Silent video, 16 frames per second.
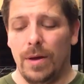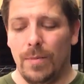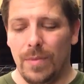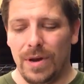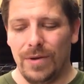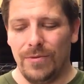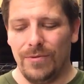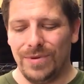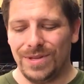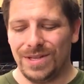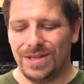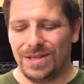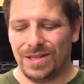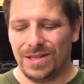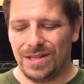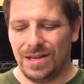but it was
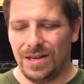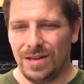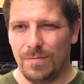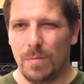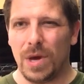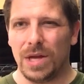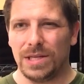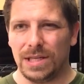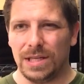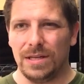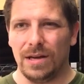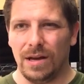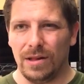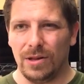just munted a